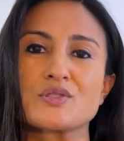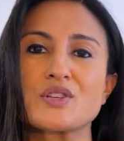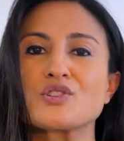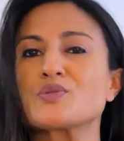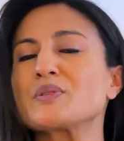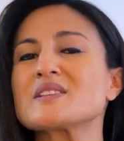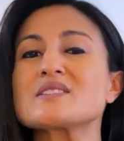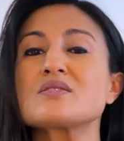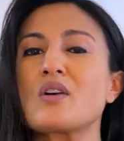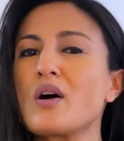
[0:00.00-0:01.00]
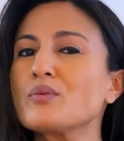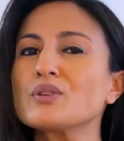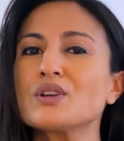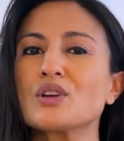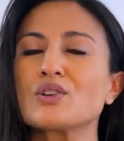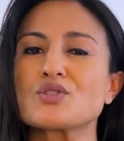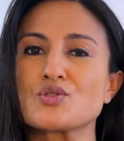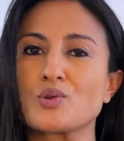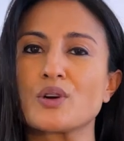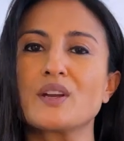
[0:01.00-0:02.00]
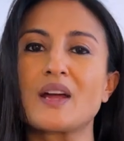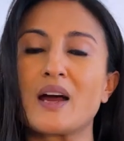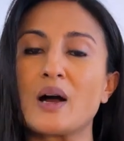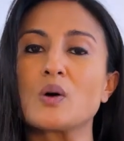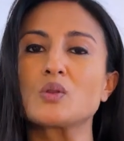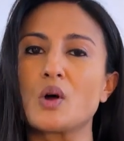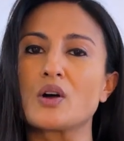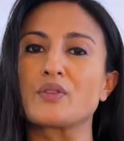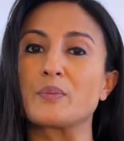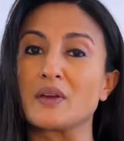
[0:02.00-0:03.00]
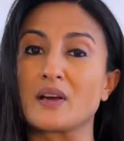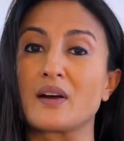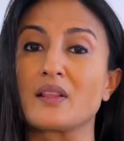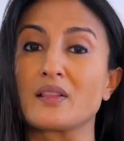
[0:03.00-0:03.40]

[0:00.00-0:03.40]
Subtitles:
tears, but it's not really going to shorten how long the pink eye